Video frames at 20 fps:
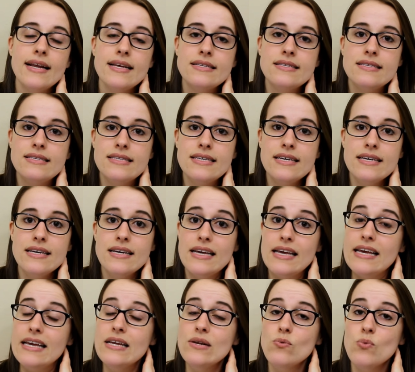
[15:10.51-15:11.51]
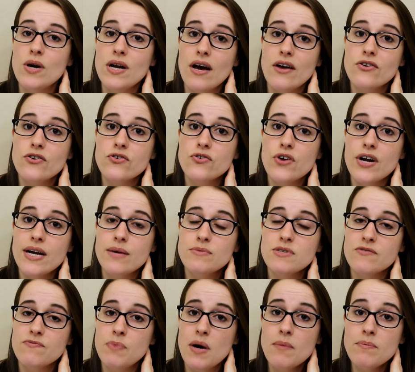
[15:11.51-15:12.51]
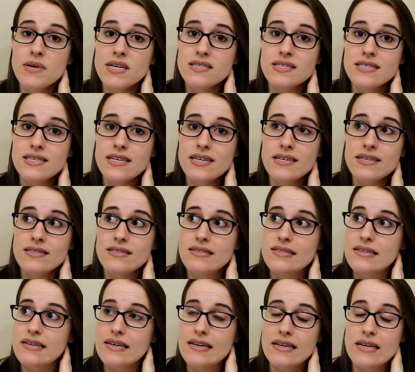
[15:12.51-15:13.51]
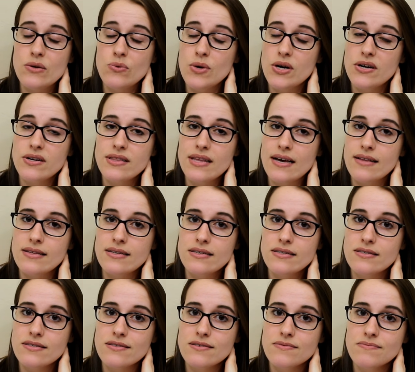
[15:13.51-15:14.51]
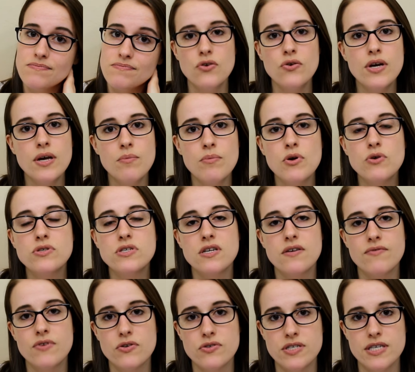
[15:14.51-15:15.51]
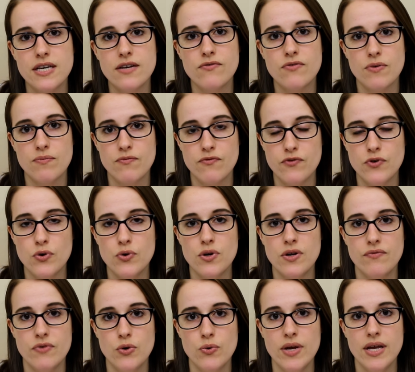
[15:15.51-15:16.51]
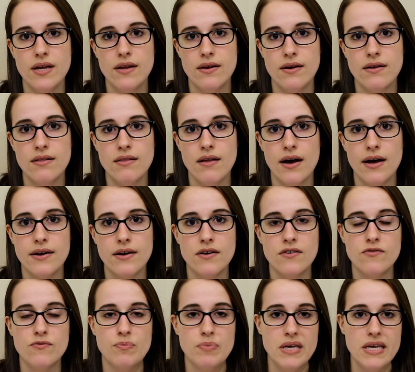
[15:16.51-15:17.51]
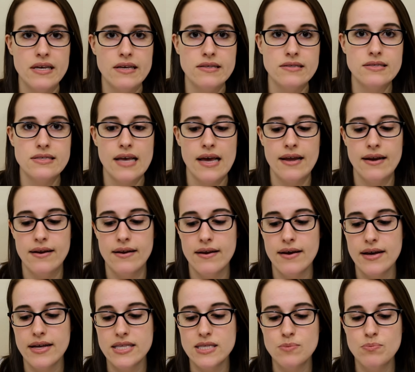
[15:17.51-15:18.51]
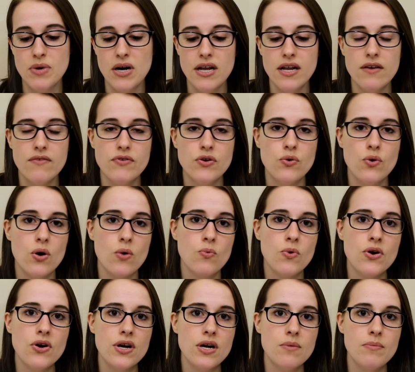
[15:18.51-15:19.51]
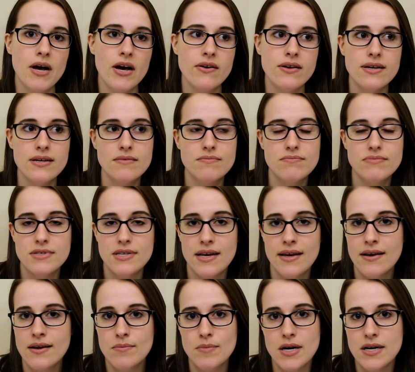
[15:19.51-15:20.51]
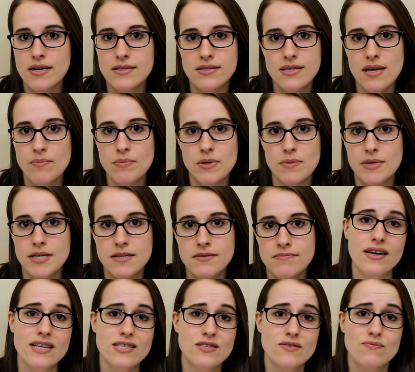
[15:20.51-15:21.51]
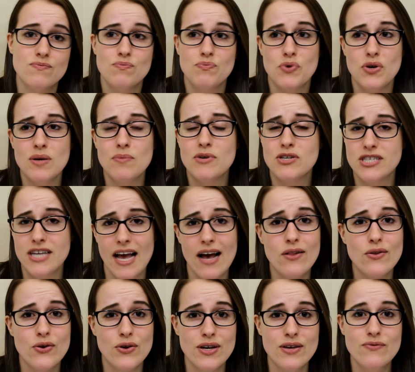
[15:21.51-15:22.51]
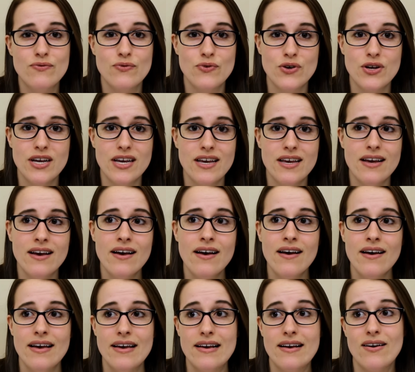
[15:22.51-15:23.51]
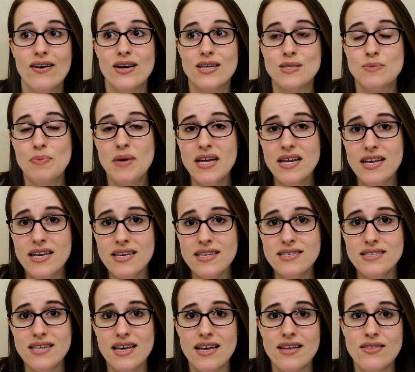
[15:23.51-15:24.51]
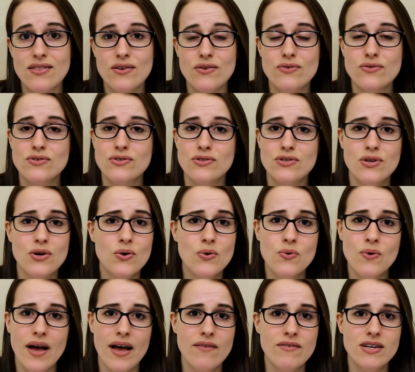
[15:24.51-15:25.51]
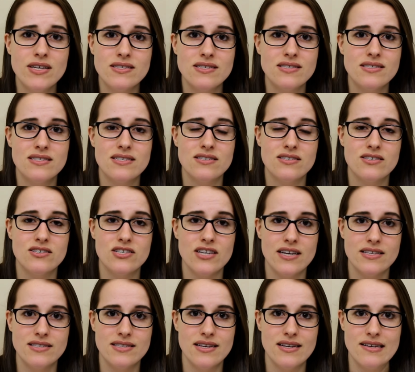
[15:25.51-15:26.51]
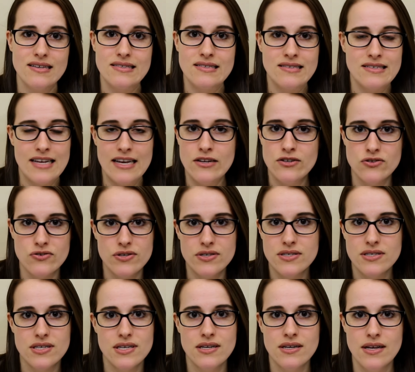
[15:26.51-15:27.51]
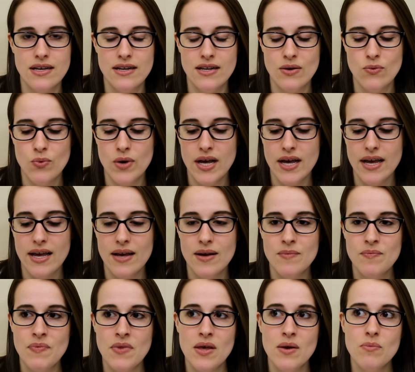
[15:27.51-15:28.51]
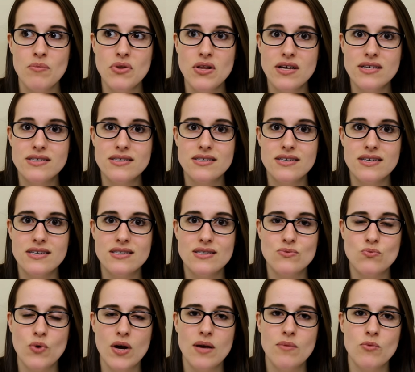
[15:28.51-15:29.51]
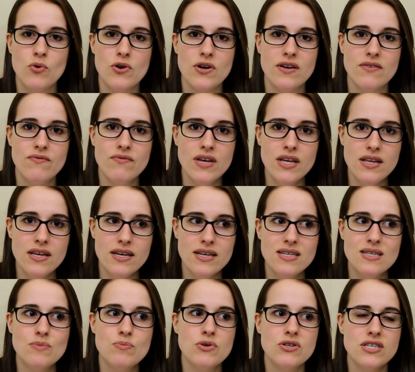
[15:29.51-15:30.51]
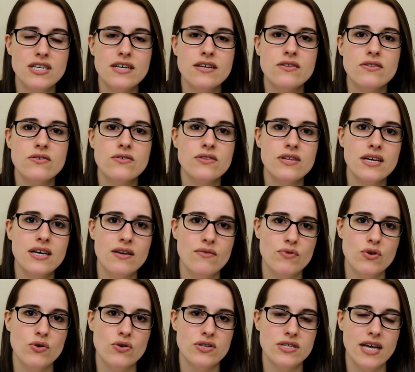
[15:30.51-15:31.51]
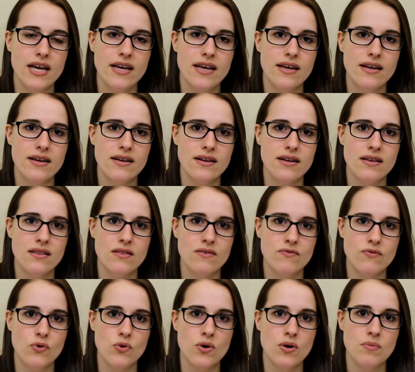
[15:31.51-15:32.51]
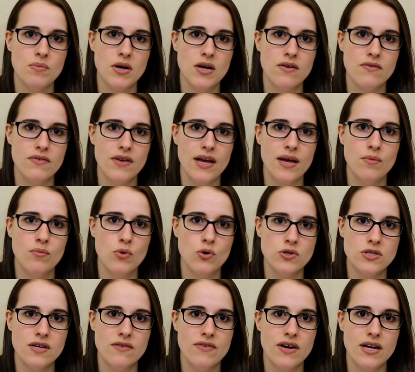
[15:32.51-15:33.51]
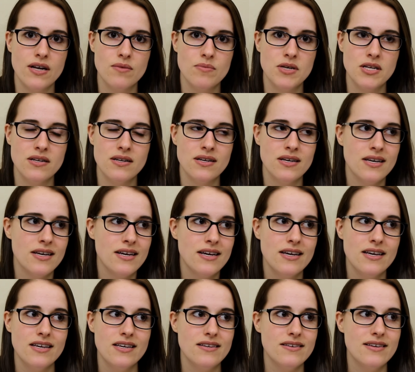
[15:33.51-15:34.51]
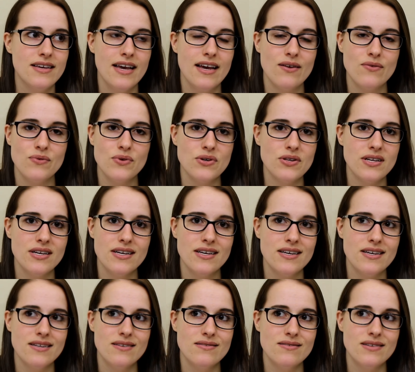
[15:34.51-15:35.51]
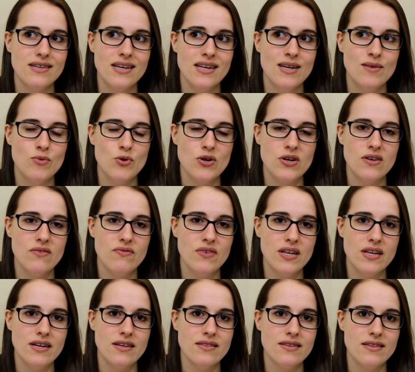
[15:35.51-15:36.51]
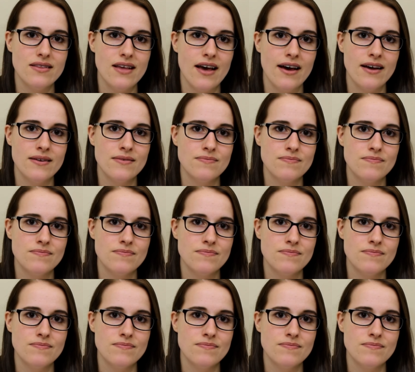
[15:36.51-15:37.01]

I didn't see eat 100 grams of pumpkin seeds anywhere in that list. You'll get most of your zinc from food if you eat a lot of beans and nuts, but if you are worried about it, take a modest supplement. It's pretty much calorie free, it costs pennies, and there's no evidence to suggest that it's dangerous in any way, Plus, it's way more convenient, particularly if you are taking it in the form of a multivitamin. Can't really get any more convenient than that.